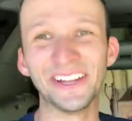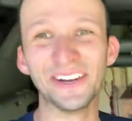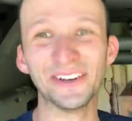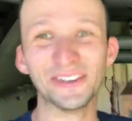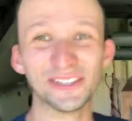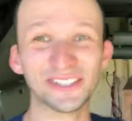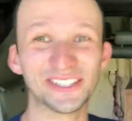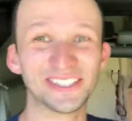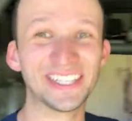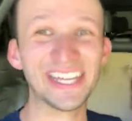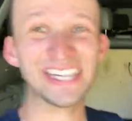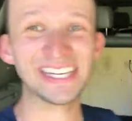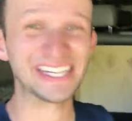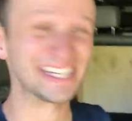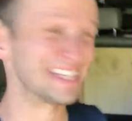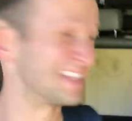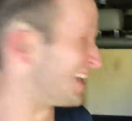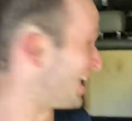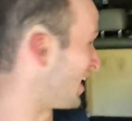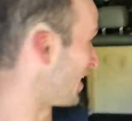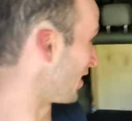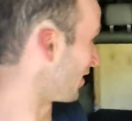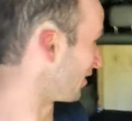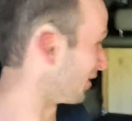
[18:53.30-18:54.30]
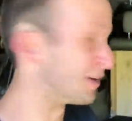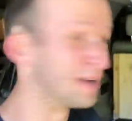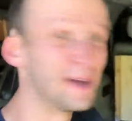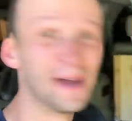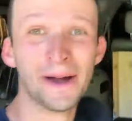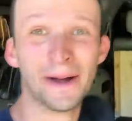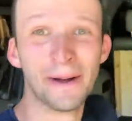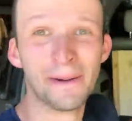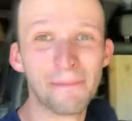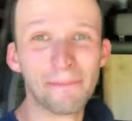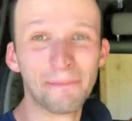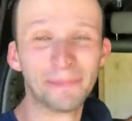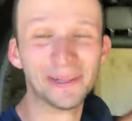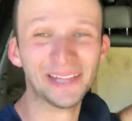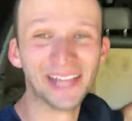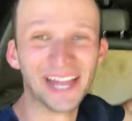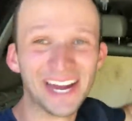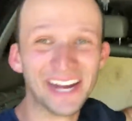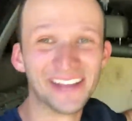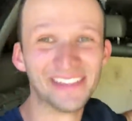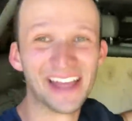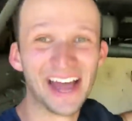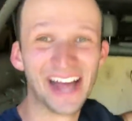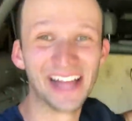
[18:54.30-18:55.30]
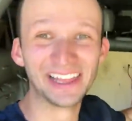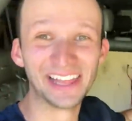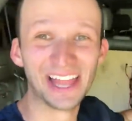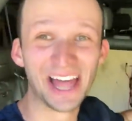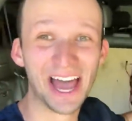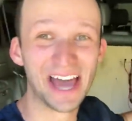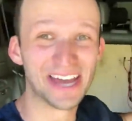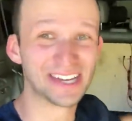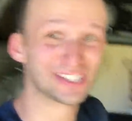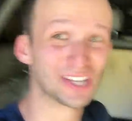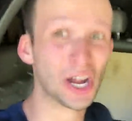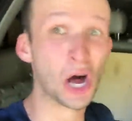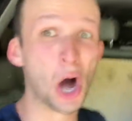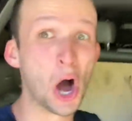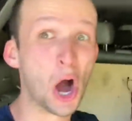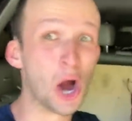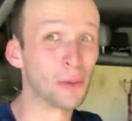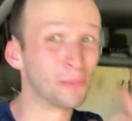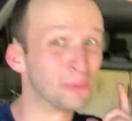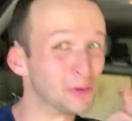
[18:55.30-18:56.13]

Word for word: stinky there playing that last song,